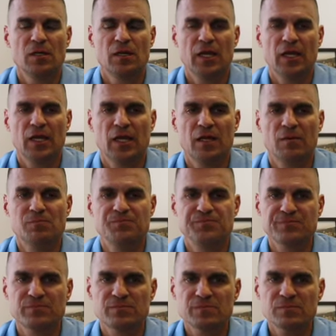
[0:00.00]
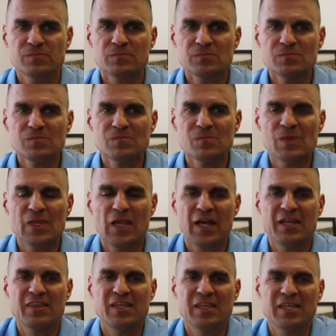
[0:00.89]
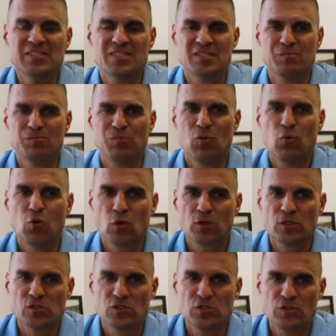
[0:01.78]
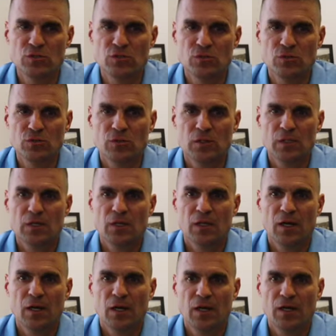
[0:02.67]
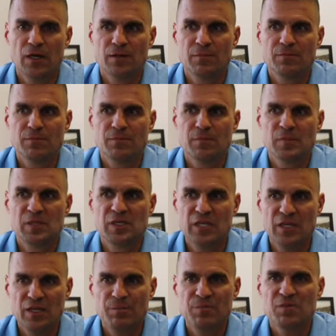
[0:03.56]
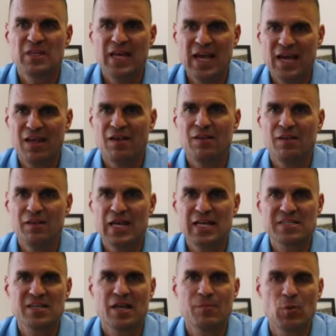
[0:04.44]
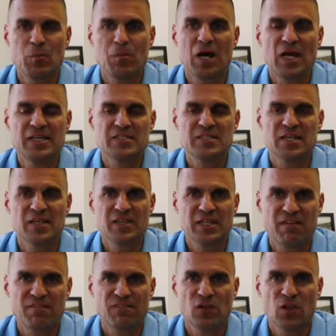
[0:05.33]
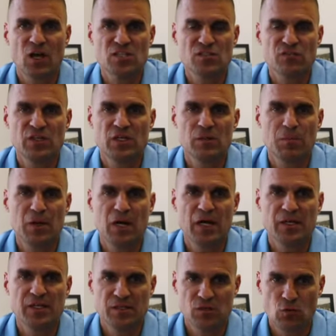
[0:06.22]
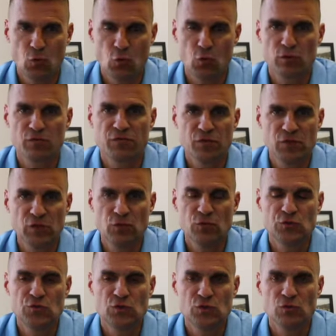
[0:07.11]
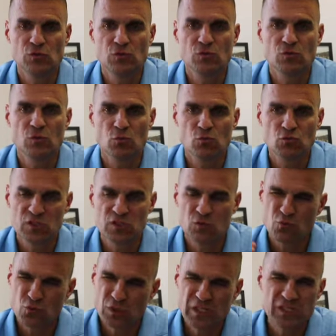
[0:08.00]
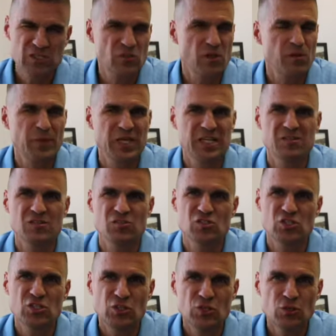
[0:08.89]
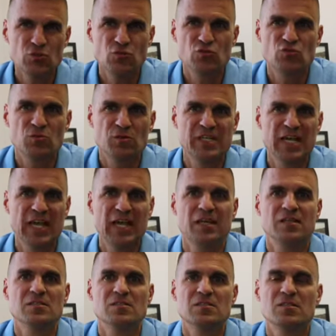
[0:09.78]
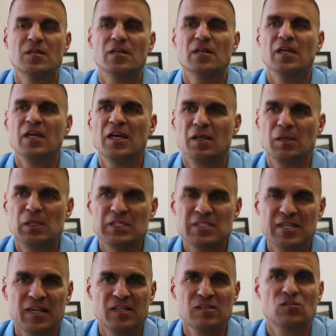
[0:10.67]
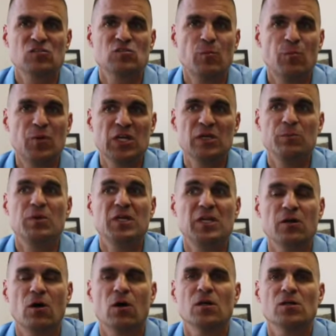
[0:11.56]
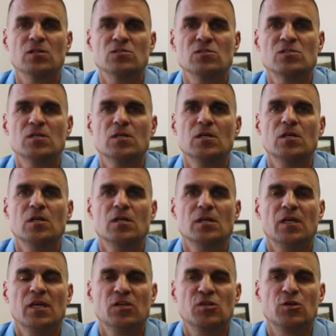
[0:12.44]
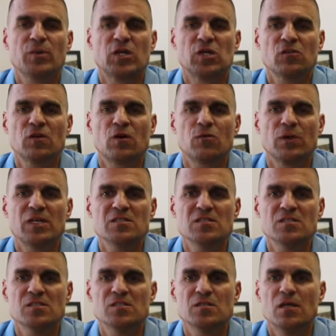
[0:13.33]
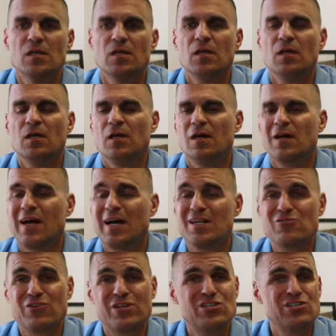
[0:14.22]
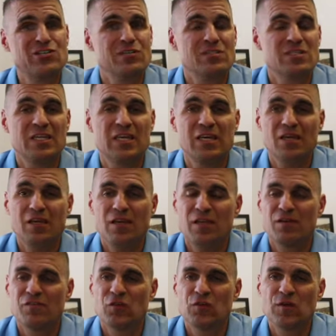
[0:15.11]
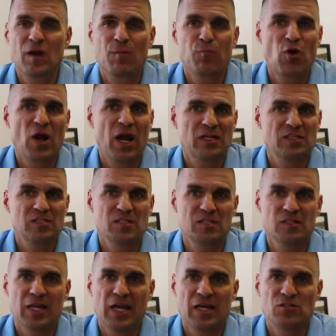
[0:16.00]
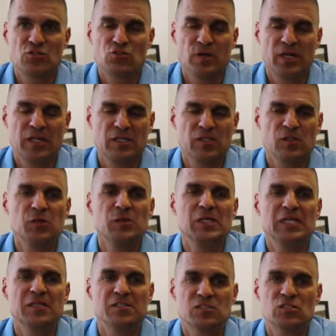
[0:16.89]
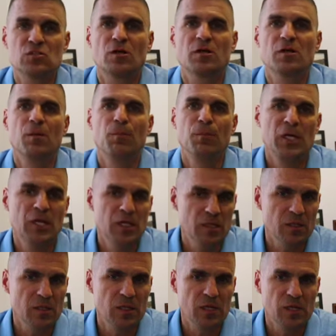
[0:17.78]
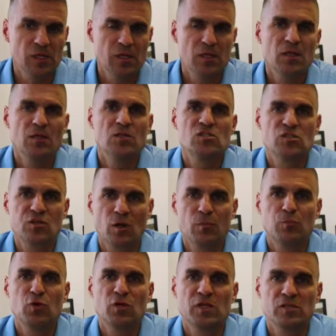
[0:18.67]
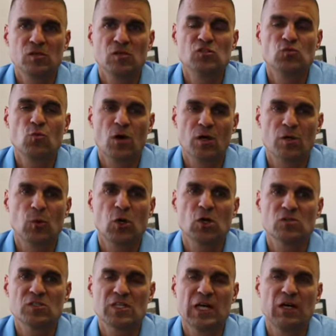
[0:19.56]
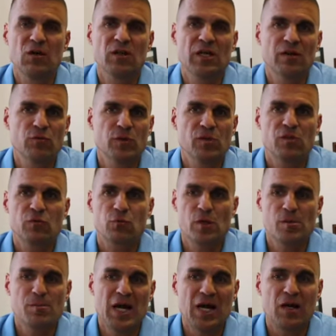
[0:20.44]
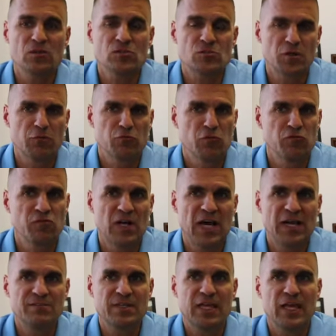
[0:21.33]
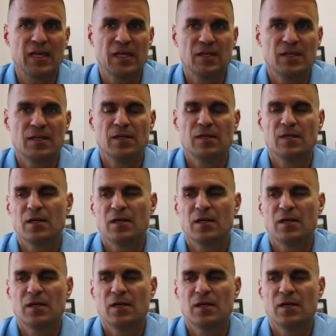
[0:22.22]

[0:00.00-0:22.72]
And I think it's important to keep that type of mindset and that philosophy in mind in order for you to really start making those huge gains and setting those big PRs in your marathon races. Hydration is key. If you're not practicing that in training, you need to start immediately. Start putting those water bottles out every 3 miles or every 5K.